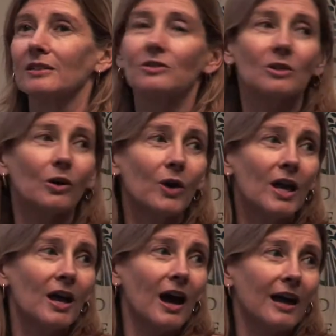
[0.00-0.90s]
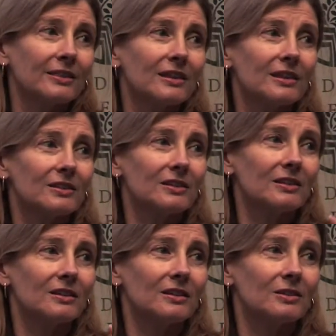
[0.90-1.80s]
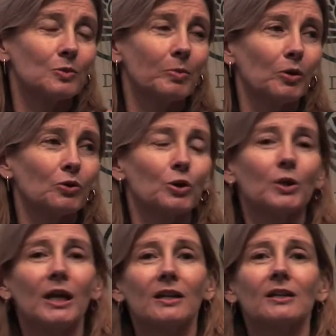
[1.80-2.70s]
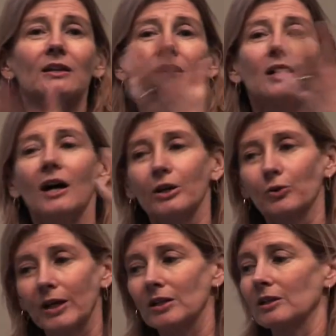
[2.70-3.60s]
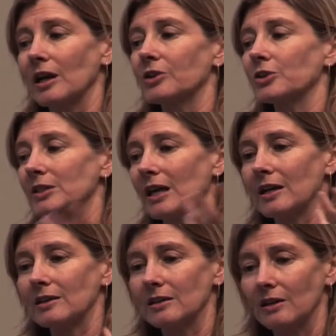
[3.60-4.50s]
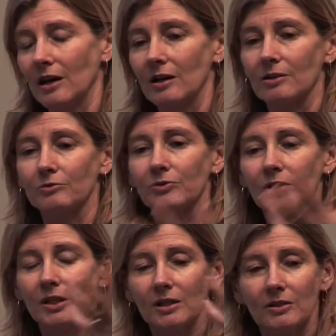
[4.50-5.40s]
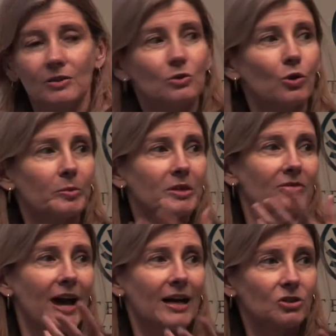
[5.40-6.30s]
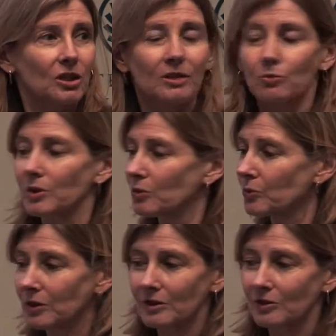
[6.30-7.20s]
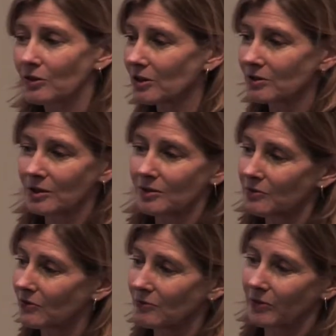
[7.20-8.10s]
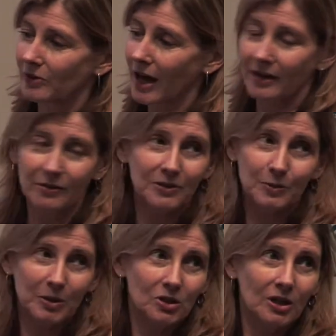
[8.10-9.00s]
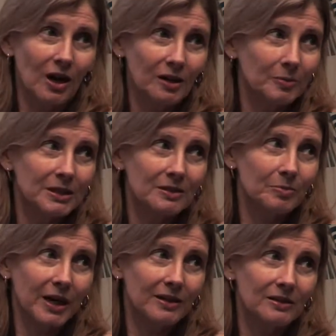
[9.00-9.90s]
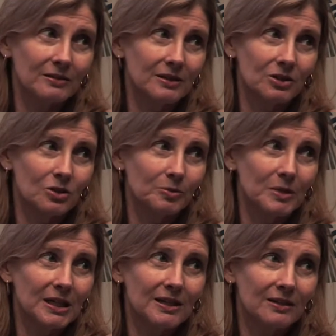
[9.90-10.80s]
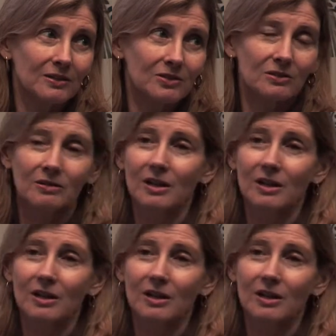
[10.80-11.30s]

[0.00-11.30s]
And so I think it's both creating a greater understanding of this normative action, and there is a lot, especially augmented by digital media, there's